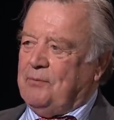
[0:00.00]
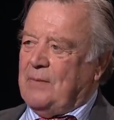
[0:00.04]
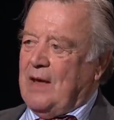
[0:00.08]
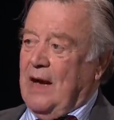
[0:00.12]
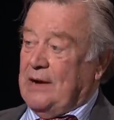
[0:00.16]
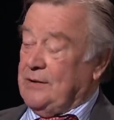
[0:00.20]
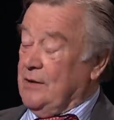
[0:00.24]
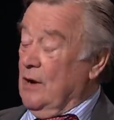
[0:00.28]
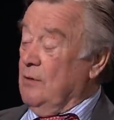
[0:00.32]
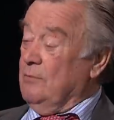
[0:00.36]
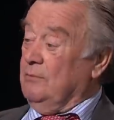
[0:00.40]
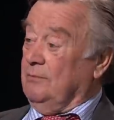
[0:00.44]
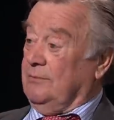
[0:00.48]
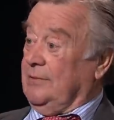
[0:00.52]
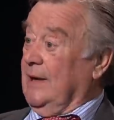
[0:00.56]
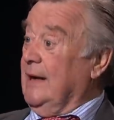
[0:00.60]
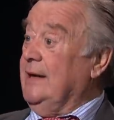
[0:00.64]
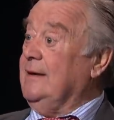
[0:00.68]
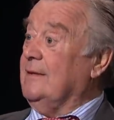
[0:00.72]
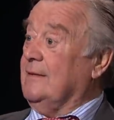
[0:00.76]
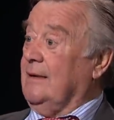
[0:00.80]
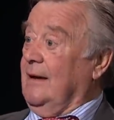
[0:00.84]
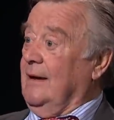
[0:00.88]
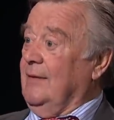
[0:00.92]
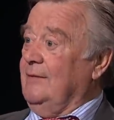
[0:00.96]
I don't
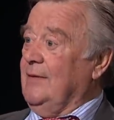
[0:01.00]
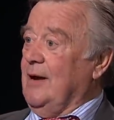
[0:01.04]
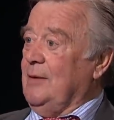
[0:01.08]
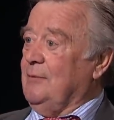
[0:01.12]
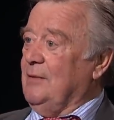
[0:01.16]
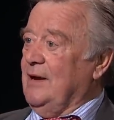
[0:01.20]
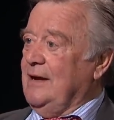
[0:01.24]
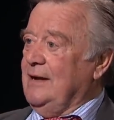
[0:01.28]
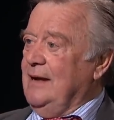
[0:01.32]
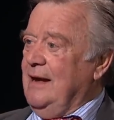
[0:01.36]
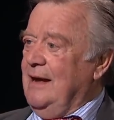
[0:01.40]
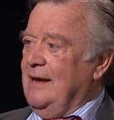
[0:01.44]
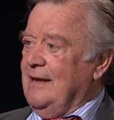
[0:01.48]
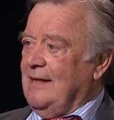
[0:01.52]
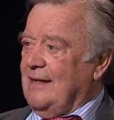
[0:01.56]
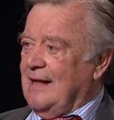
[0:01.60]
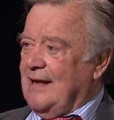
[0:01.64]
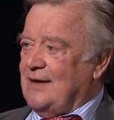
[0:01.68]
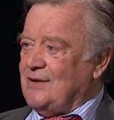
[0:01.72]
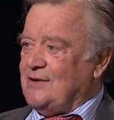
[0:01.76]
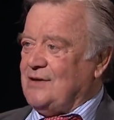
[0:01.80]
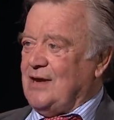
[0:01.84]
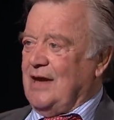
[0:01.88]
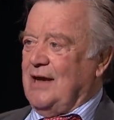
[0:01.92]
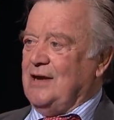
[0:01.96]
think I'm anywhere near
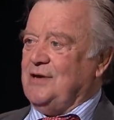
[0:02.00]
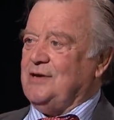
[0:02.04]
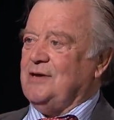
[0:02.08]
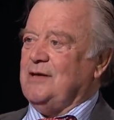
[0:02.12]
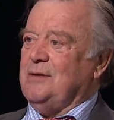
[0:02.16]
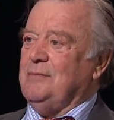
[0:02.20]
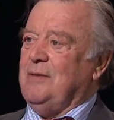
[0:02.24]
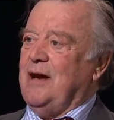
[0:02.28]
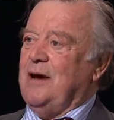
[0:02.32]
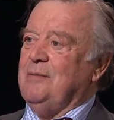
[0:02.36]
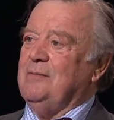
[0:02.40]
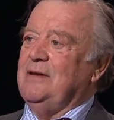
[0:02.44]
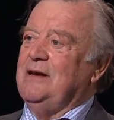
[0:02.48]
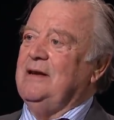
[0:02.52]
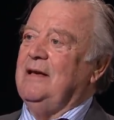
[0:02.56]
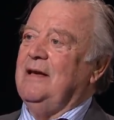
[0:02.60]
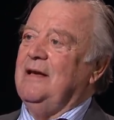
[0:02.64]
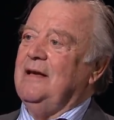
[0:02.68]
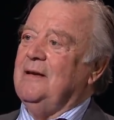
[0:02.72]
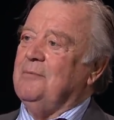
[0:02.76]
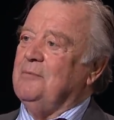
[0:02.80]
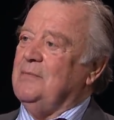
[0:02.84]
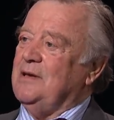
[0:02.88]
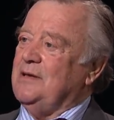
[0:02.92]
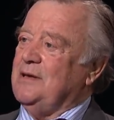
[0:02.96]
that stage at the moment,
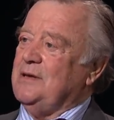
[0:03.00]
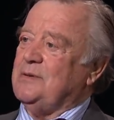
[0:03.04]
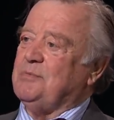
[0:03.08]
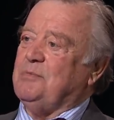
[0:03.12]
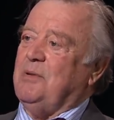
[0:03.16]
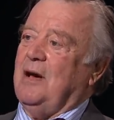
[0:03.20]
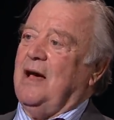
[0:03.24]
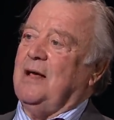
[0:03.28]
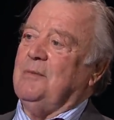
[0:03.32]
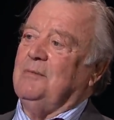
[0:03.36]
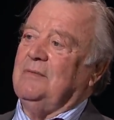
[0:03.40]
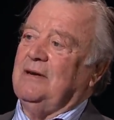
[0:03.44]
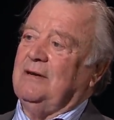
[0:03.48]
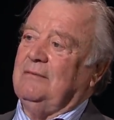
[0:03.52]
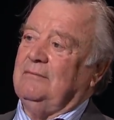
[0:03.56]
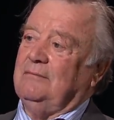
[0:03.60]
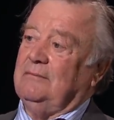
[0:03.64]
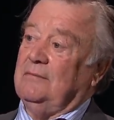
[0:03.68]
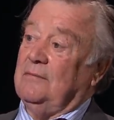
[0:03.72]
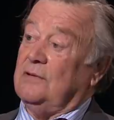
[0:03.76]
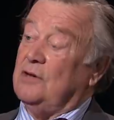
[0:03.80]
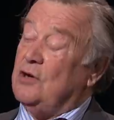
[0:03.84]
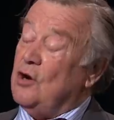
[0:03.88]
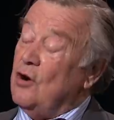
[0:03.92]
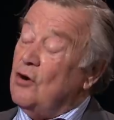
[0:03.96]
but this Parliament
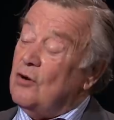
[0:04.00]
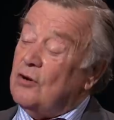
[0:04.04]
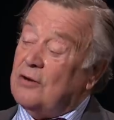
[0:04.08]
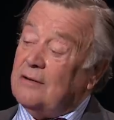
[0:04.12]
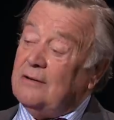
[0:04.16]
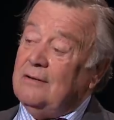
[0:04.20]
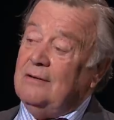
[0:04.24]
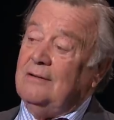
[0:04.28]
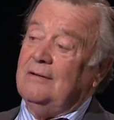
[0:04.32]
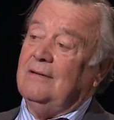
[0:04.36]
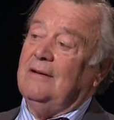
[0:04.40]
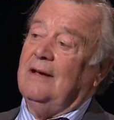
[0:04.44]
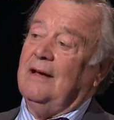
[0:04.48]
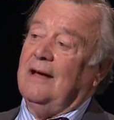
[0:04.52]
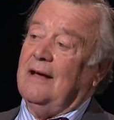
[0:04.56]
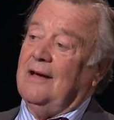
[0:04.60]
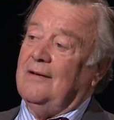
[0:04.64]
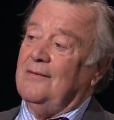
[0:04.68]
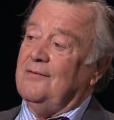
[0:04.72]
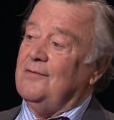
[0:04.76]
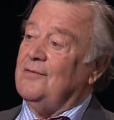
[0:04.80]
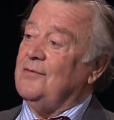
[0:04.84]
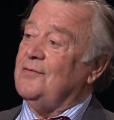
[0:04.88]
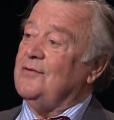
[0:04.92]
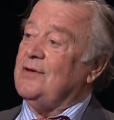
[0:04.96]
could
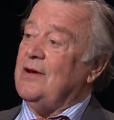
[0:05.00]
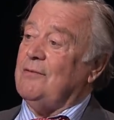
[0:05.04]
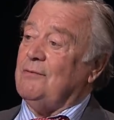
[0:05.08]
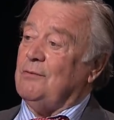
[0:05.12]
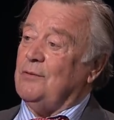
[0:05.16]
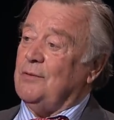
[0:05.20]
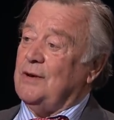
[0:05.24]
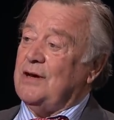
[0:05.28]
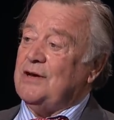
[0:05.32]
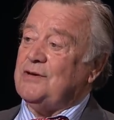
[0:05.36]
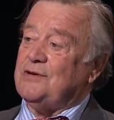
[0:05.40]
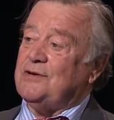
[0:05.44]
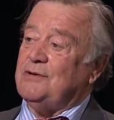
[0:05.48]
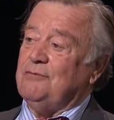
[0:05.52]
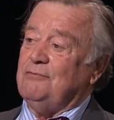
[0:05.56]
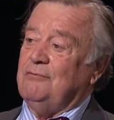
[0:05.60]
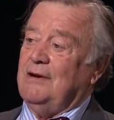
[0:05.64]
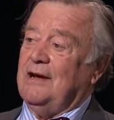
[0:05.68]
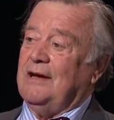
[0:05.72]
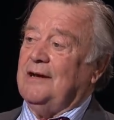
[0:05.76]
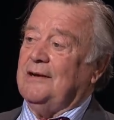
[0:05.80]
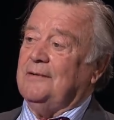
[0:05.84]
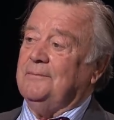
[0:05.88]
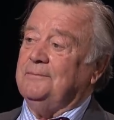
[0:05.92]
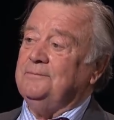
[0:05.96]
have several years to
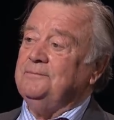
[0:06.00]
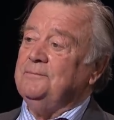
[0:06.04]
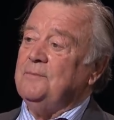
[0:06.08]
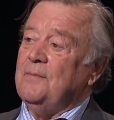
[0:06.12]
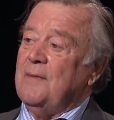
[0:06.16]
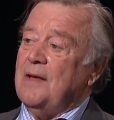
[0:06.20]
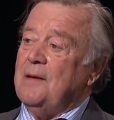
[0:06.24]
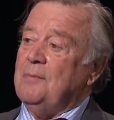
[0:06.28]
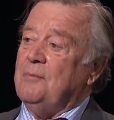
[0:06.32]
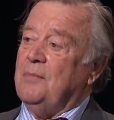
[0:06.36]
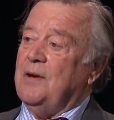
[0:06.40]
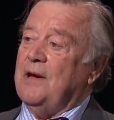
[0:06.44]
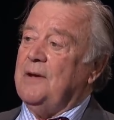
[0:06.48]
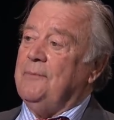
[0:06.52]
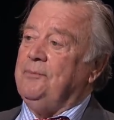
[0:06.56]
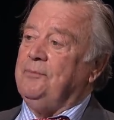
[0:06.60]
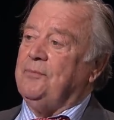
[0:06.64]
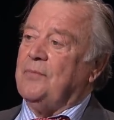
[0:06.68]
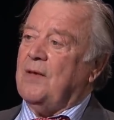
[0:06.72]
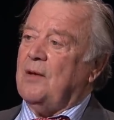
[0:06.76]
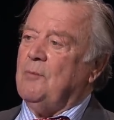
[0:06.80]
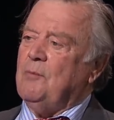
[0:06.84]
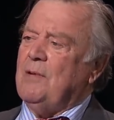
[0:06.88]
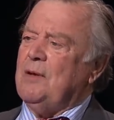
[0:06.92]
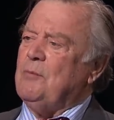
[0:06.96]
run. But
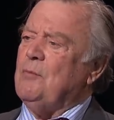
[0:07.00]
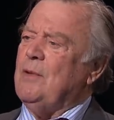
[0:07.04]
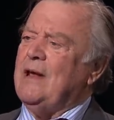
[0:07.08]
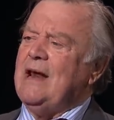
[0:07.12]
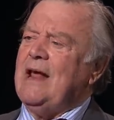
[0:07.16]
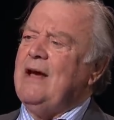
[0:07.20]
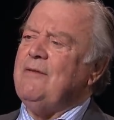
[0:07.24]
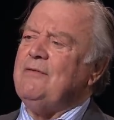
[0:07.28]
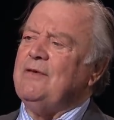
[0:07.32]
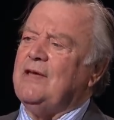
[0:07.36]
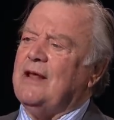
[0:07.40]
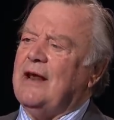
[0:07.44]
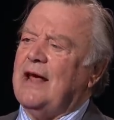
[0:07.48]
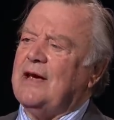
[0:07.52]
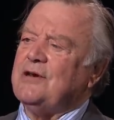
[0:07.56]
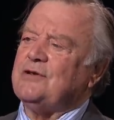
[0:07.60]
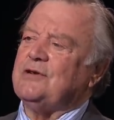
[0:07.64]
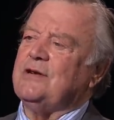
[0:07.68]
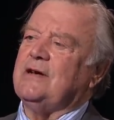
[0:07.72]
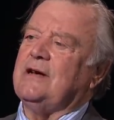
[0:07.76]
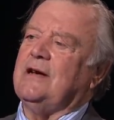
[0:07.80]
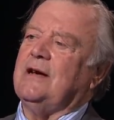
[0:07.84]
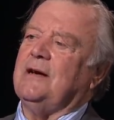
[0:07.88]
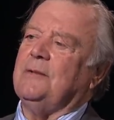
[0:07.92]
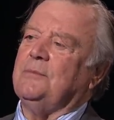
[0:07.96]
whenever the
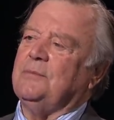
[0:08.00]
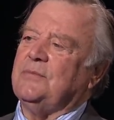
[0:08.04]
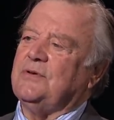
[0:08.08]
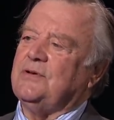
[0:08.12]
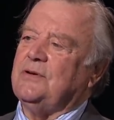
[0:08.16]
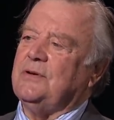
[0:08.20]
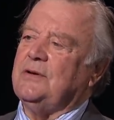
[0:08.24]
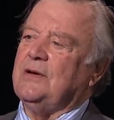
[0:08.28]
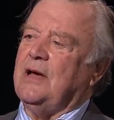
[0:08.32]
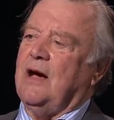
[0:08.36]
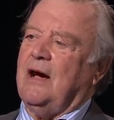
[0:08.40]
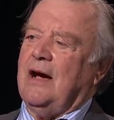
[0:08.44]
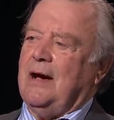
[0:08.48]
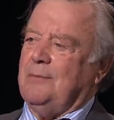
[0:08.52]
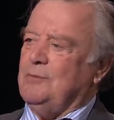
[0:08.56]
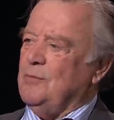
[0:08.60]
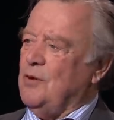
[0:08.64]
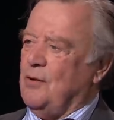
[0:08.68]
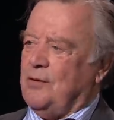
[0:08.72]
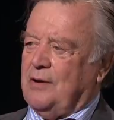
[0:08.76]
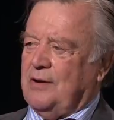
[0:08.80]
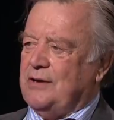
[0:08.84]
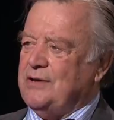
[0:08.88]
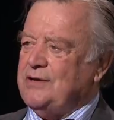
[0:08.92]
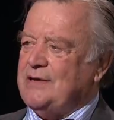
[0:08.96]
election comes, no, I'm
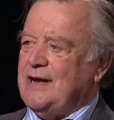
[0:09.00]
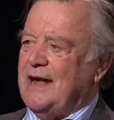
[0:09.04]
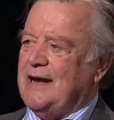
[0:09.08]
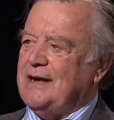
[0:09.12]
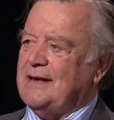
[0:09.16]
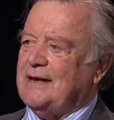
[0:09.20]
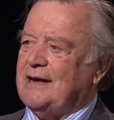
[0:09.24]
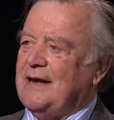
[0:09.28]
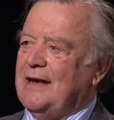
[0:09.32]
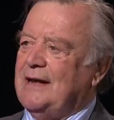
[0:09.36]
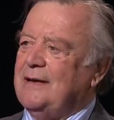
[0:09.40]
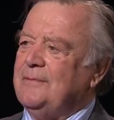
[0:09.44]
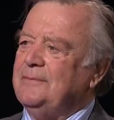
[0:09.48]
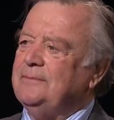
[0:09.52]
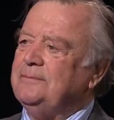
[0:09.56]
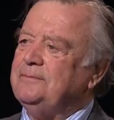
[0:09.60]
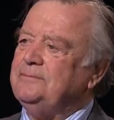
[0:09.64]
not going to stand again.